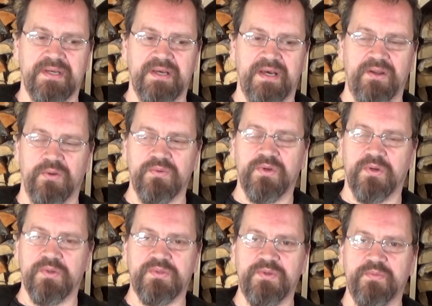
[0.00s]

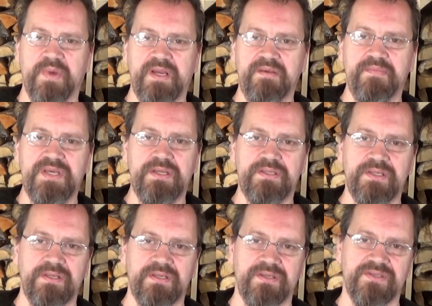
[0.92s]
go to many
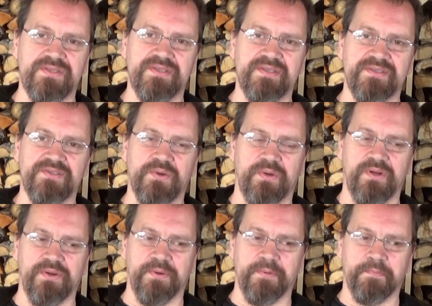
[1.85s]
meetings and so
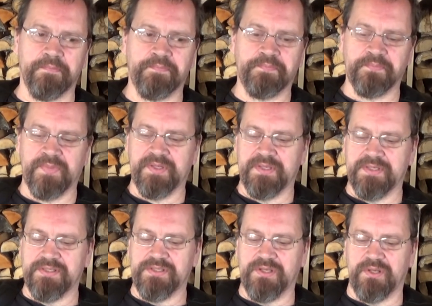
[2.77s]
on.
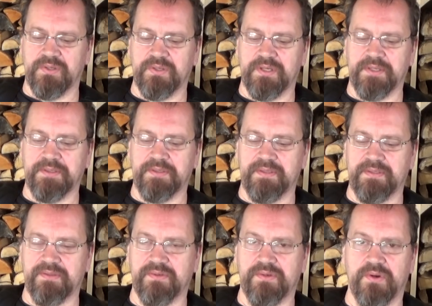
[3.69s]
So
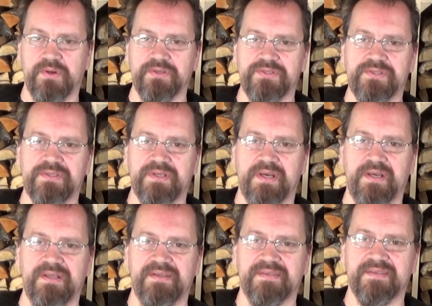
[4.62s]
of course
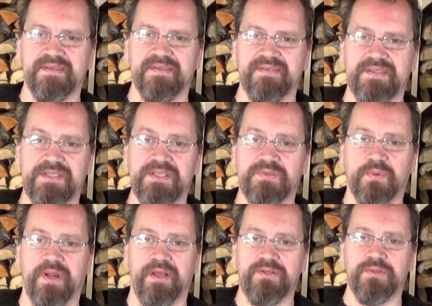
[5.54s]
this is
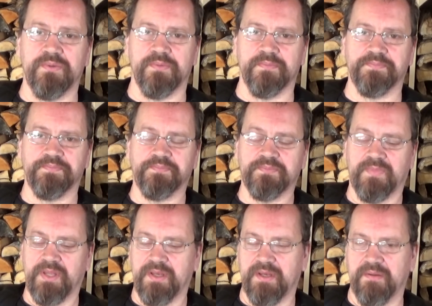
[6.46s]
what I do.
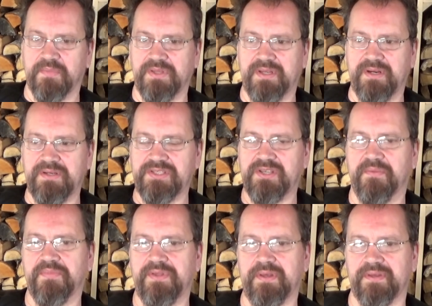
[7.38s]
But there is
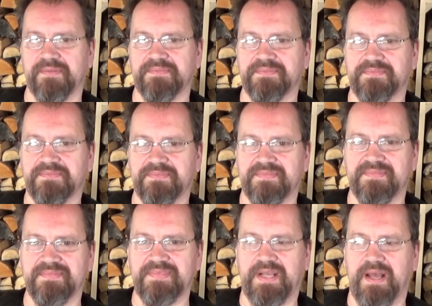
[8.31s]
something
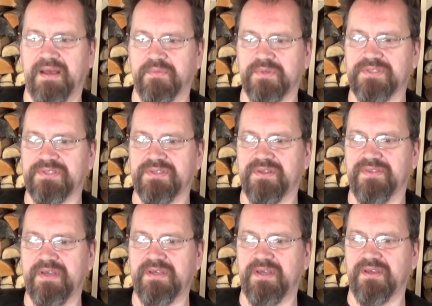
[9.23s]
that I was
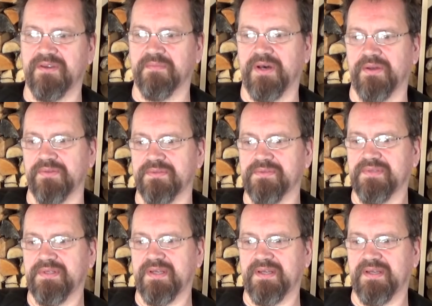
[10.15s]
thinking about,
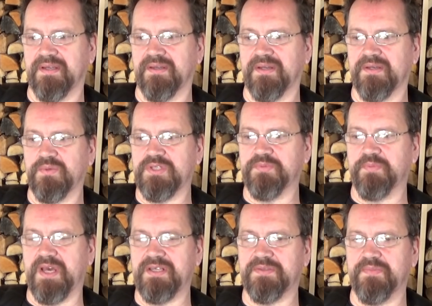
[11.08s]
which
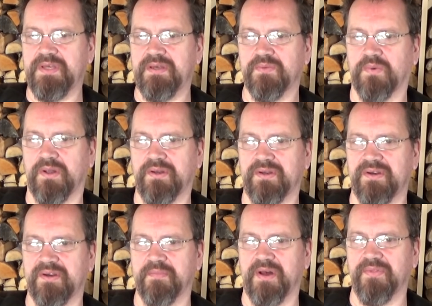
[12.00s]
makes me wonder
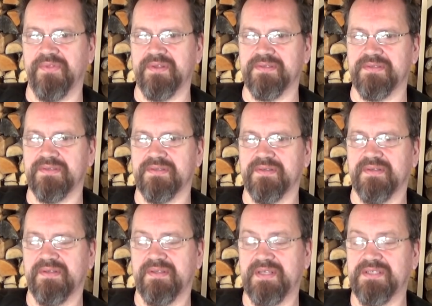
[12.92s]
about this.
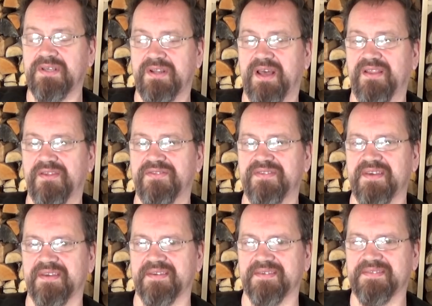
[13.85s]
This is another
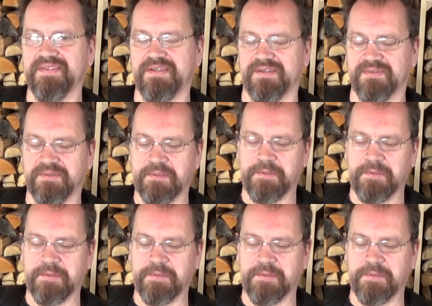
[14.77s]
thing, you know,